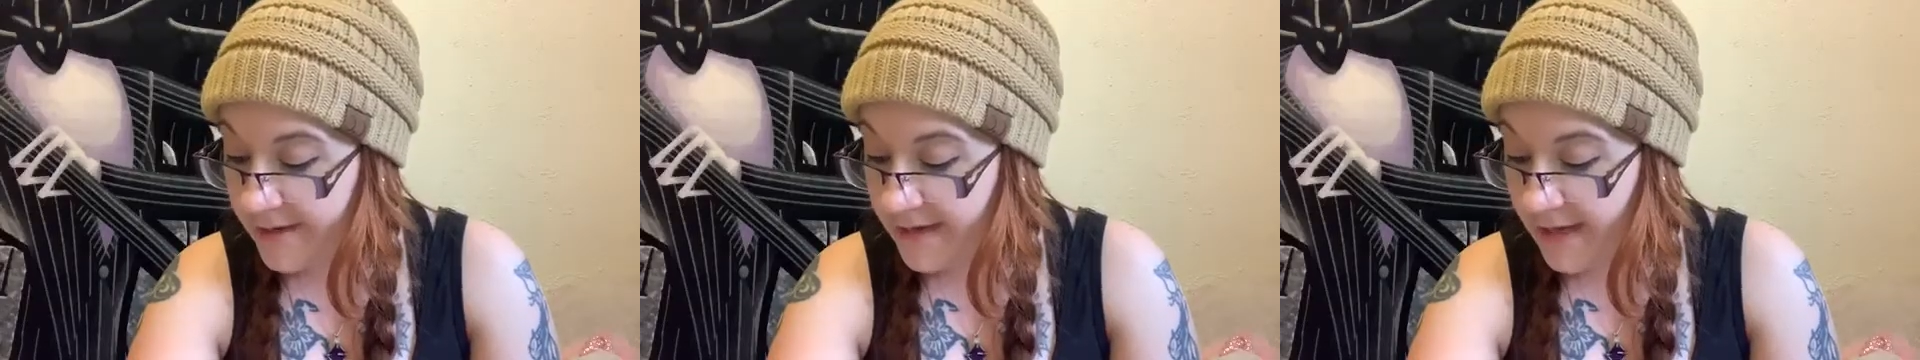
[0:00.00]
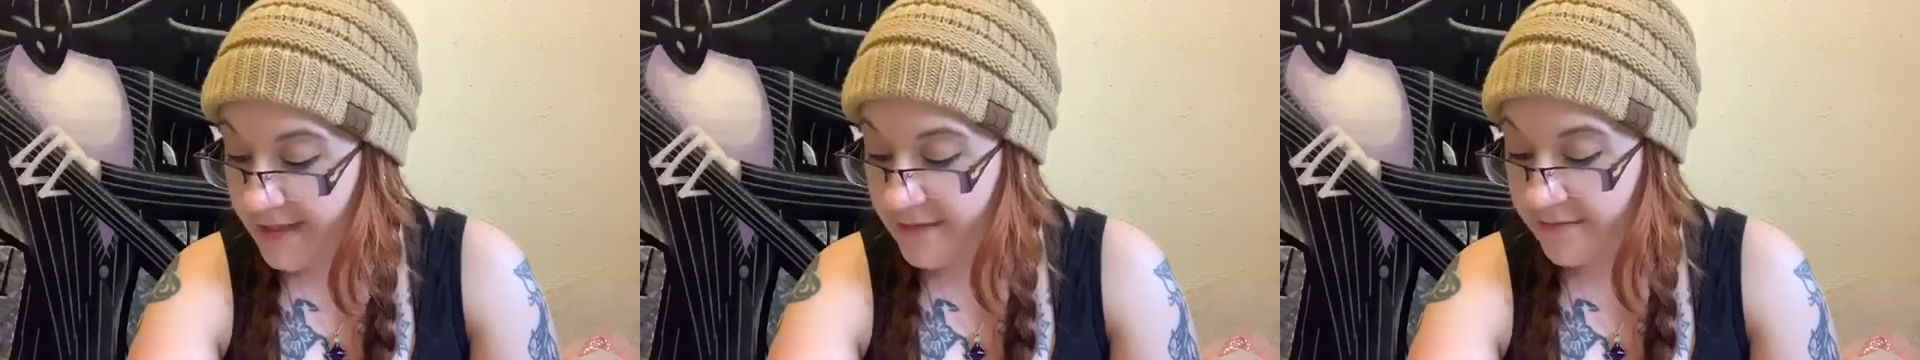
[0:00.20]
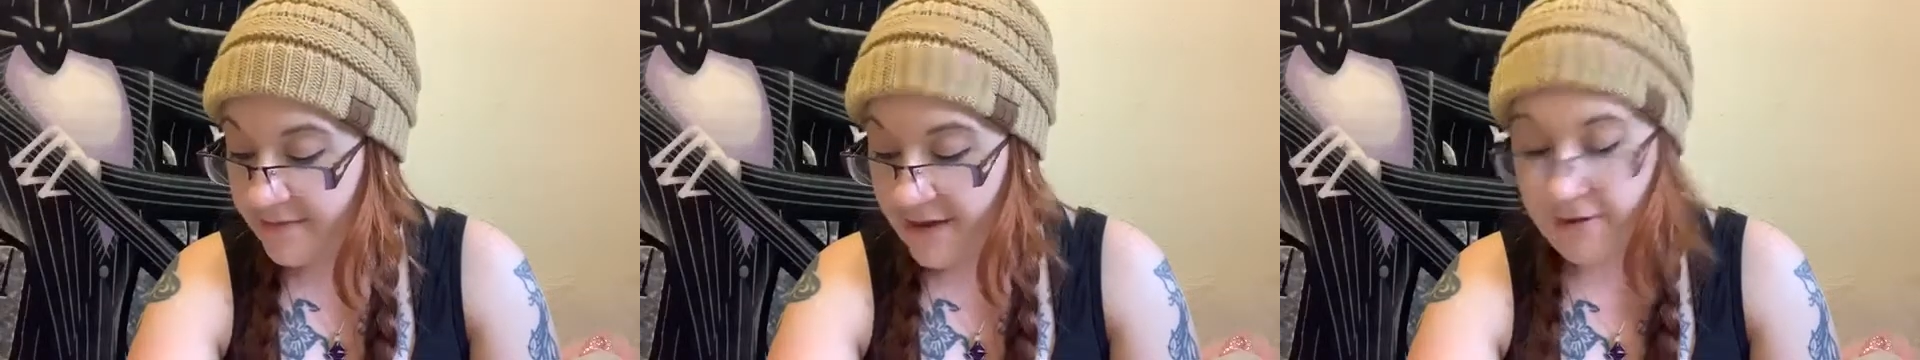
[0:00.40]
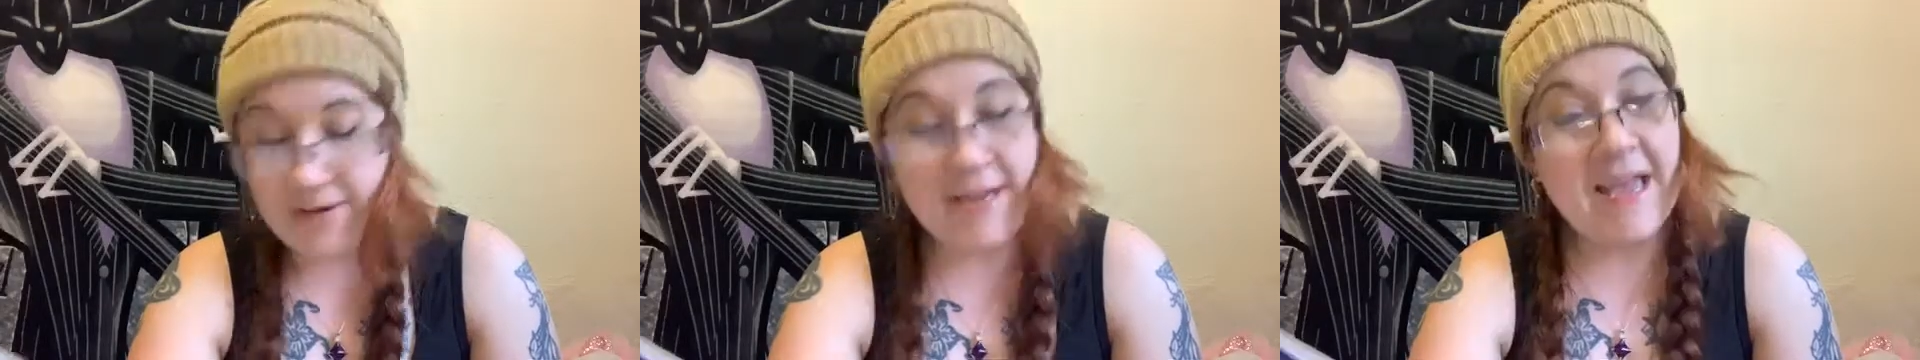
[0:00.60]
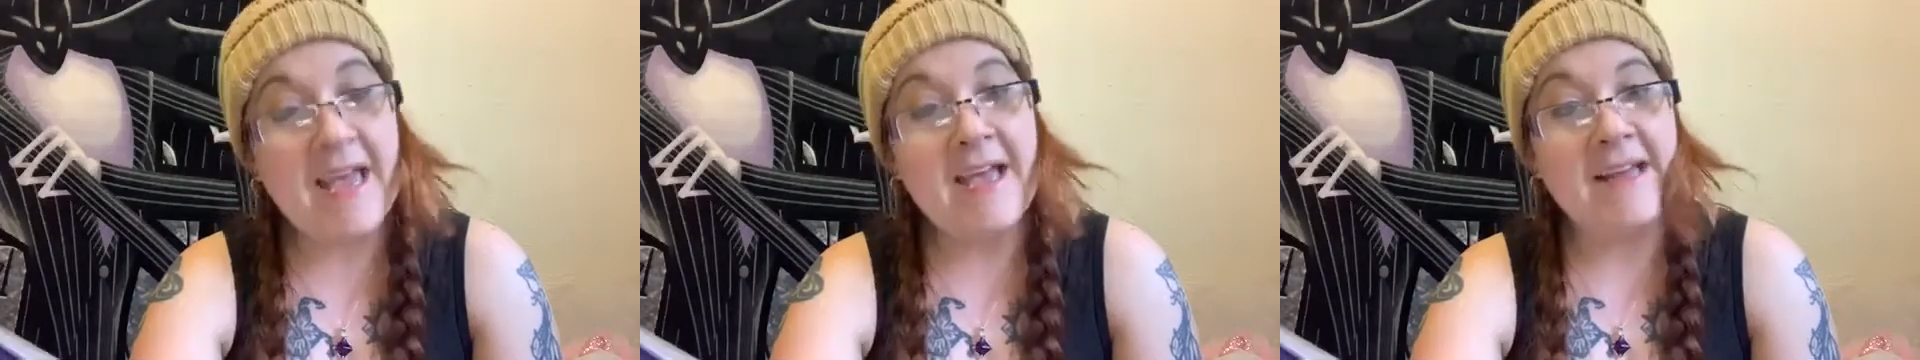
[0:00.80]
at the very
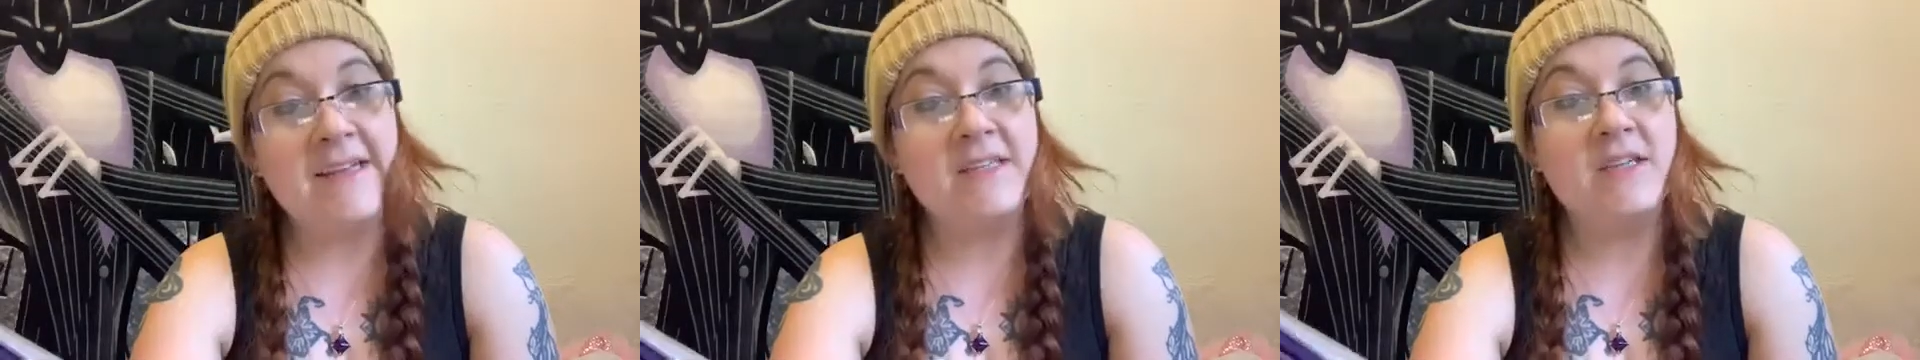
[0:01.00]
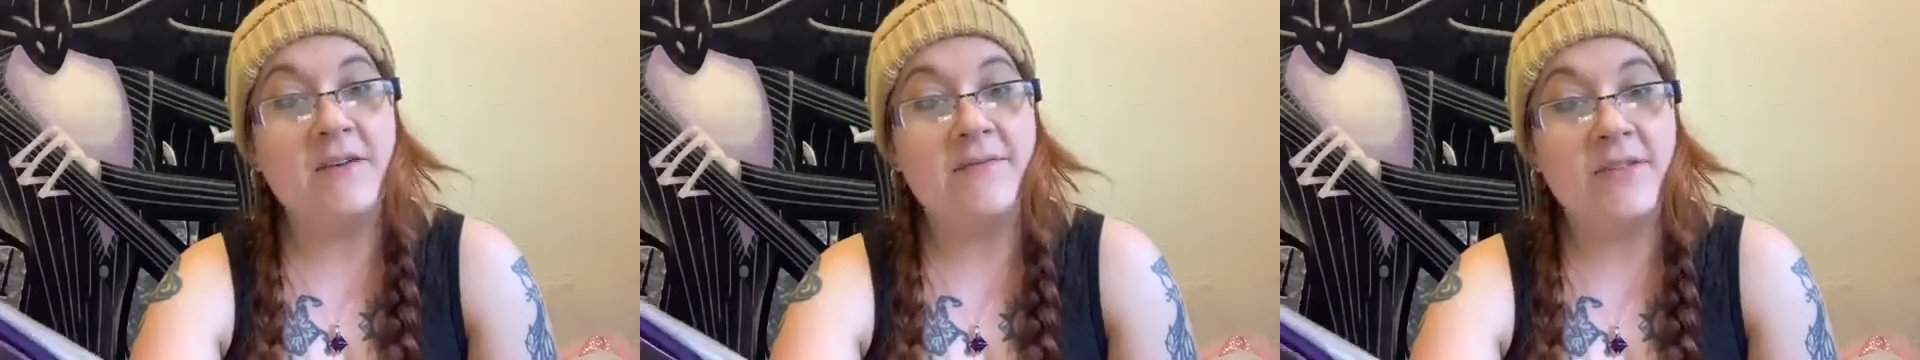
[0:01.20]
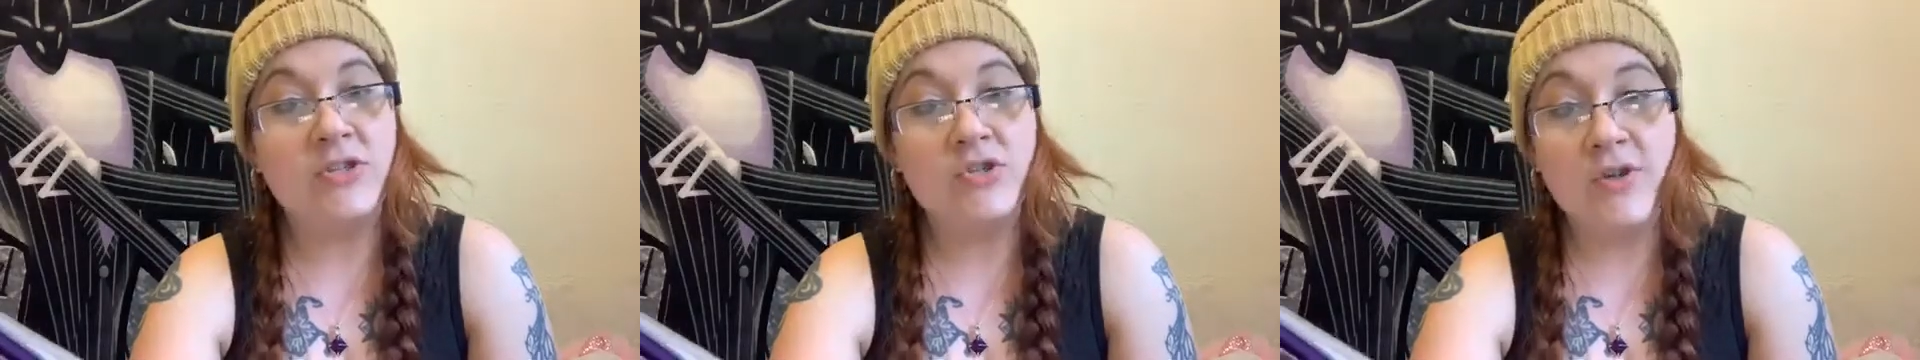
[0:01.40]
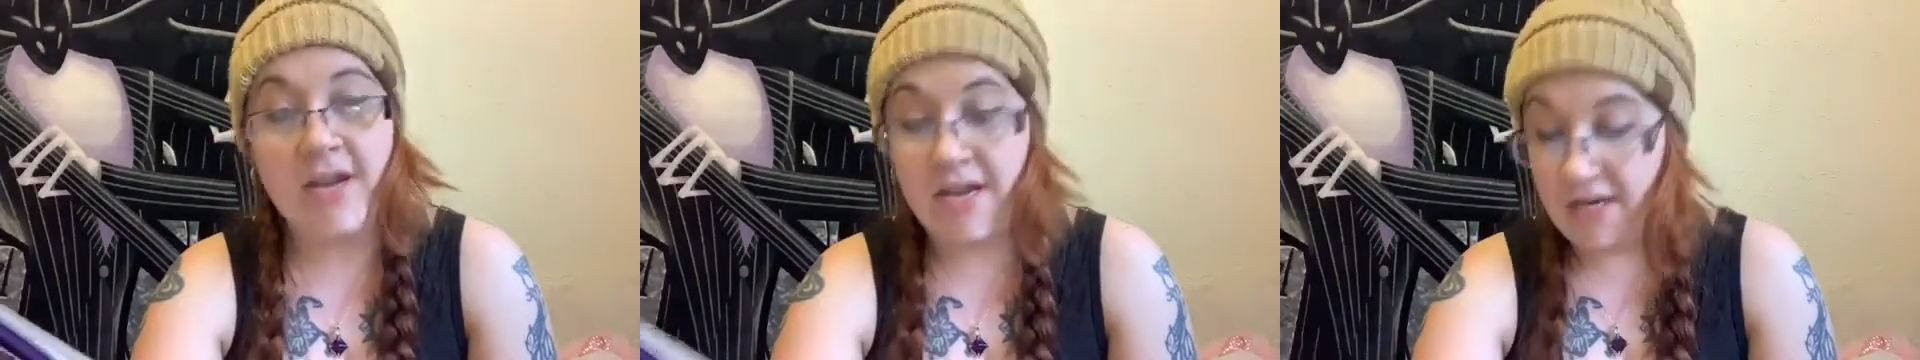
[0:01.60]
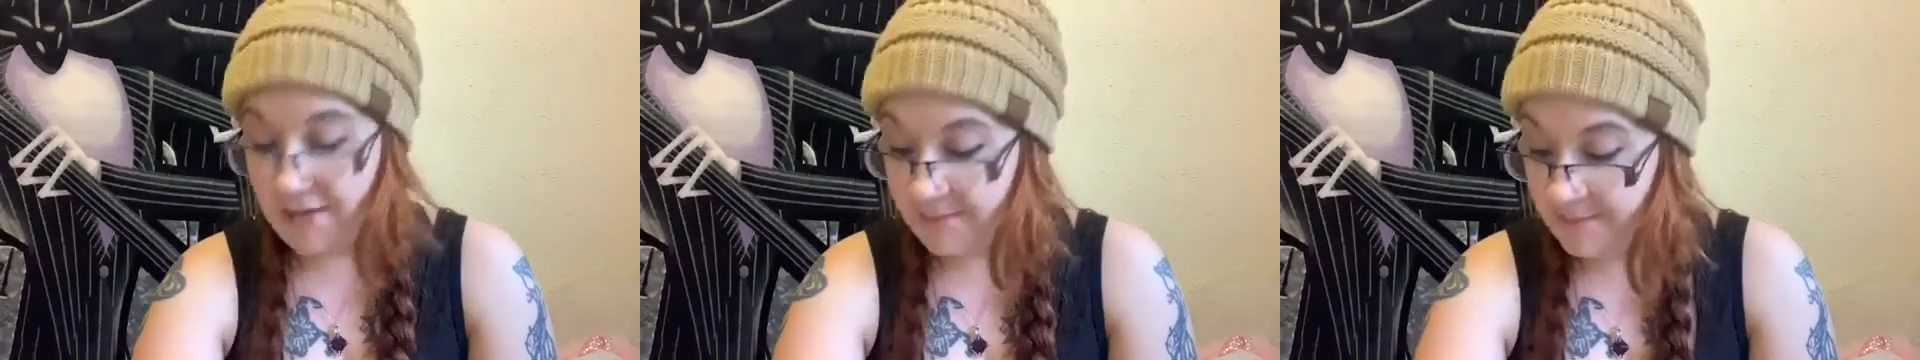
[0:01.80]
end of the
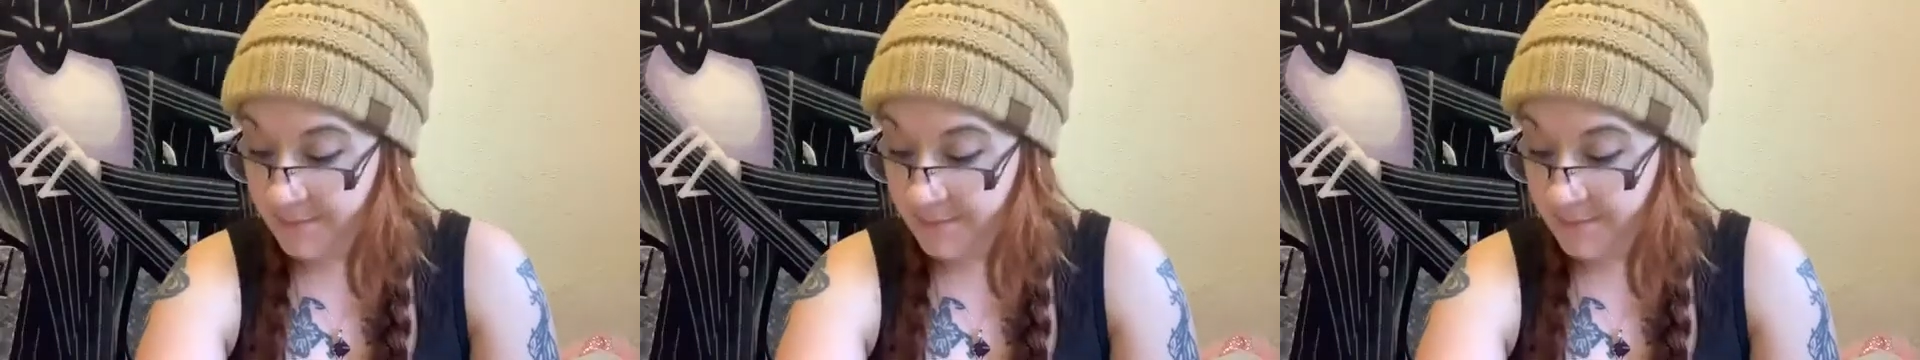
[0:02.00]
train.